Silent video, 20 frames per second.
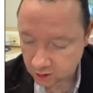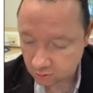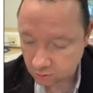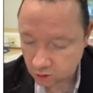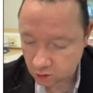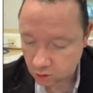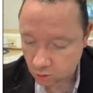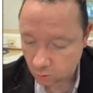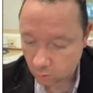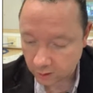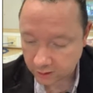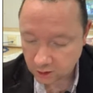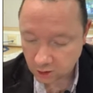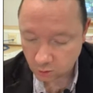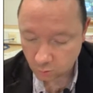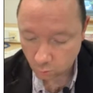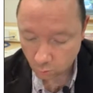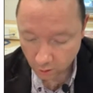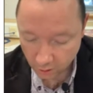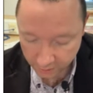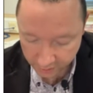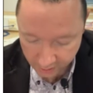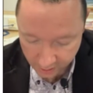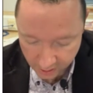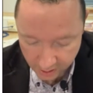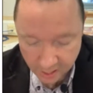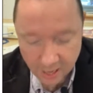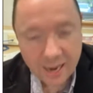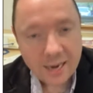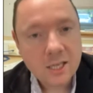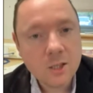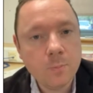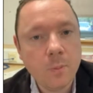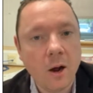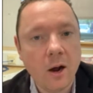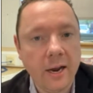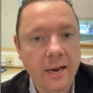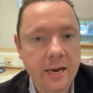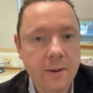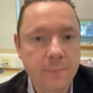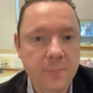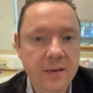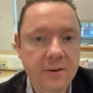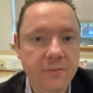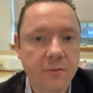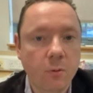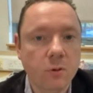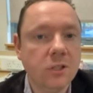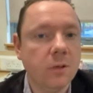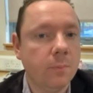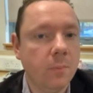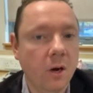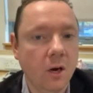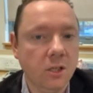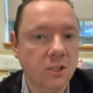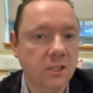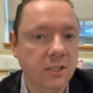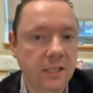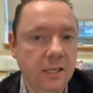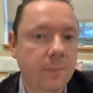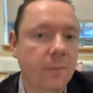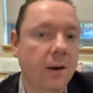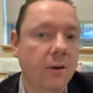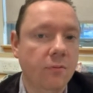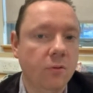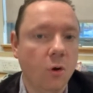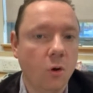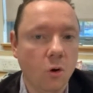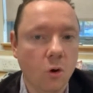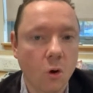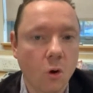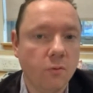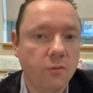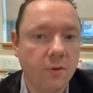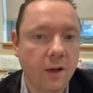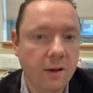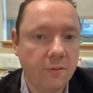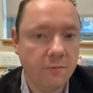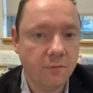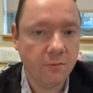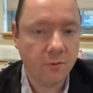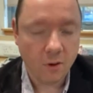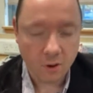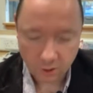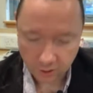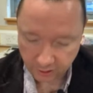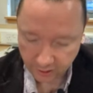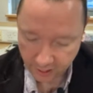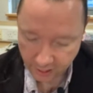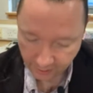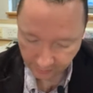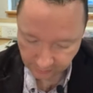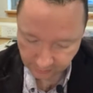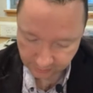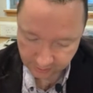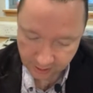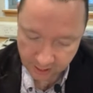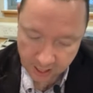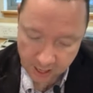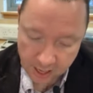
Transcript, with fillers: It was just question 1, and it's part A and B. There was a part C, but I've not got that far yet.